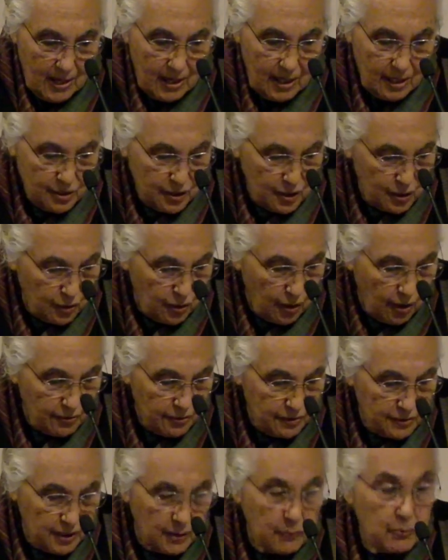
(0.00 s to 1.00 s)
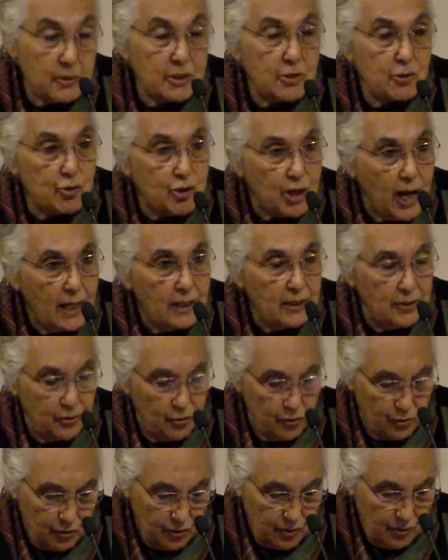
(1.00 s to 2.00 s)
Its authority was
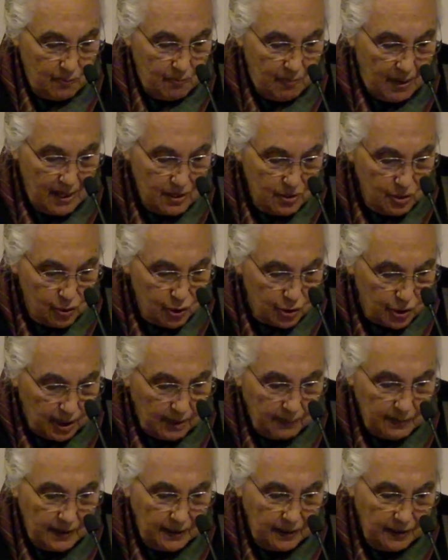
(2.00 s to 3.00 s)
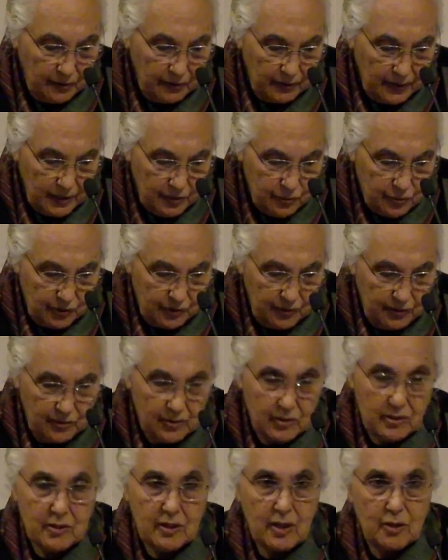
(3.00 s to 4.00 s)
challenged by the Shramana religions,
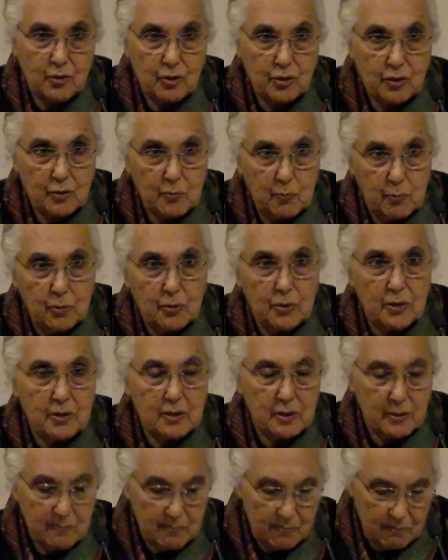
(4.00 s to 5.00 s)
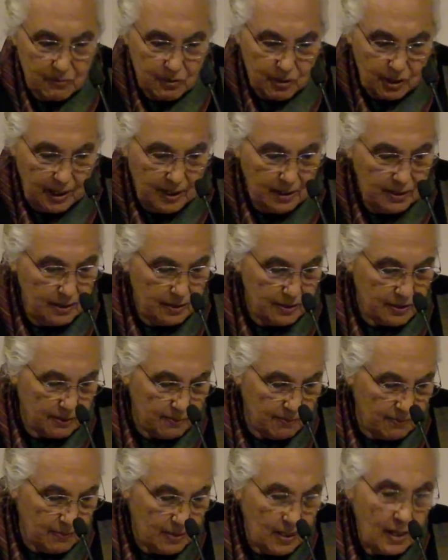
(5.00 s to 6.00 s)
such as Buddhism,
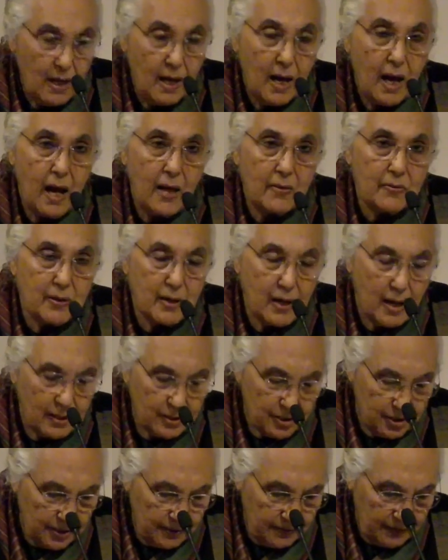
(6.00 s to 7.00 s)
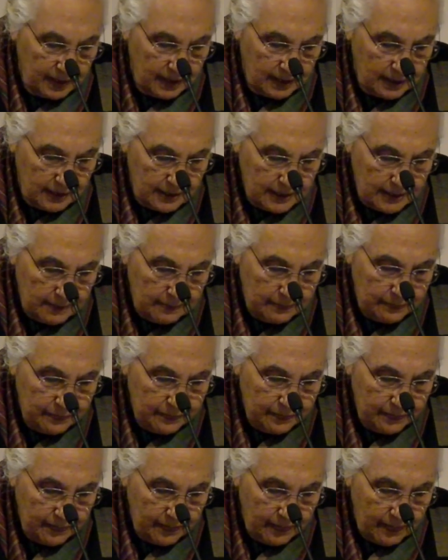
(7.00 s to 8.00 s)
Jainism, and the Ajivakas.
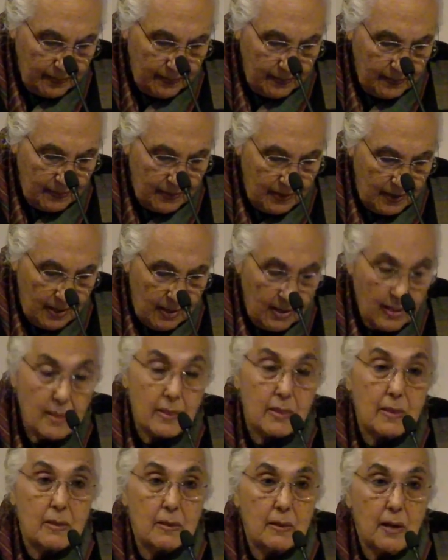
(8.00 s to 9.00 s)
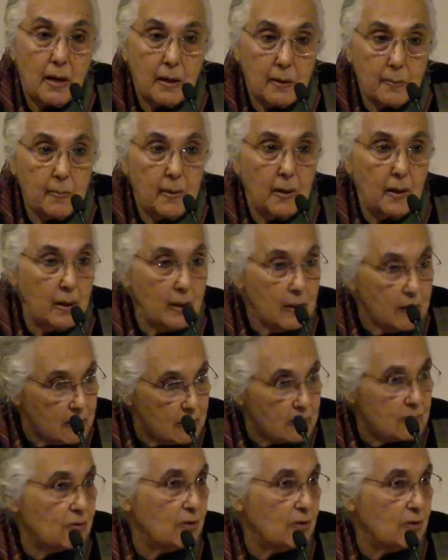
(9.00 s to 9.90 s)
Dharma,